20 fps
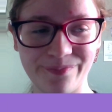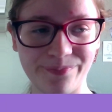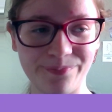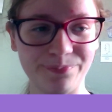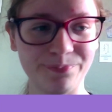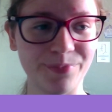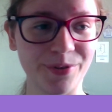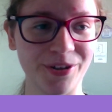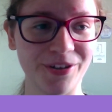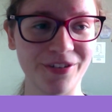
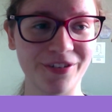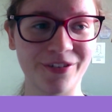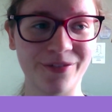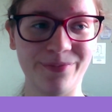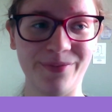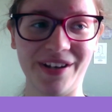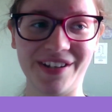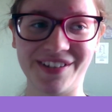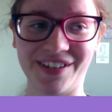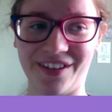book,
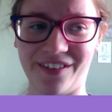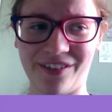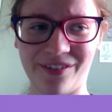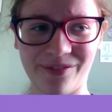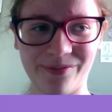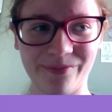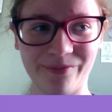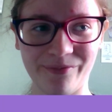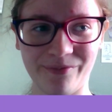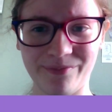which
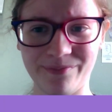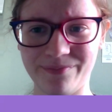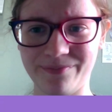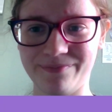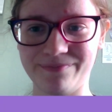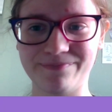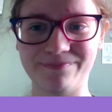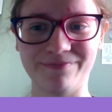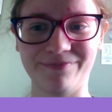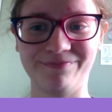is
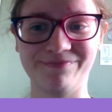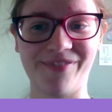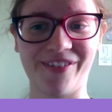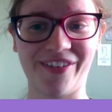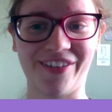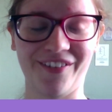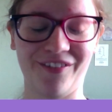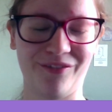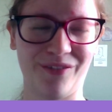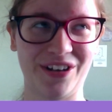
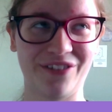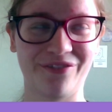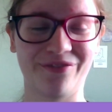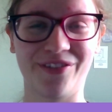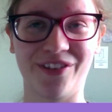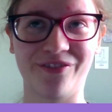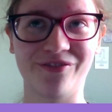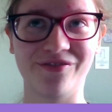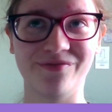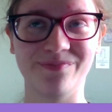still one of
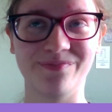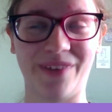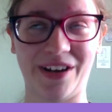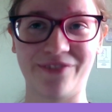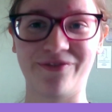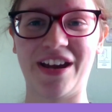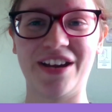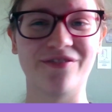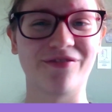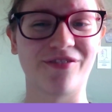my
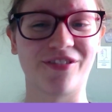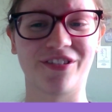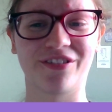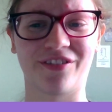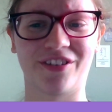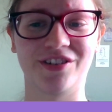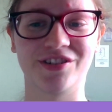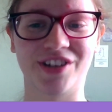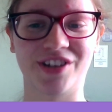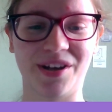favourite
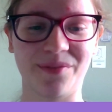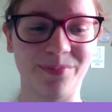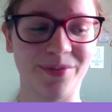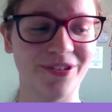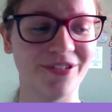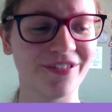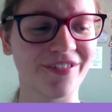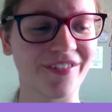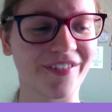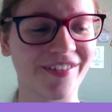crochet
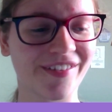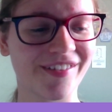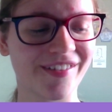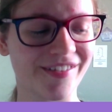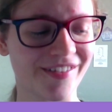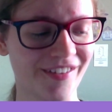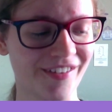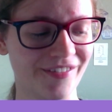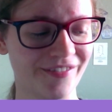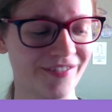books.
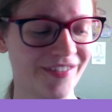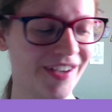So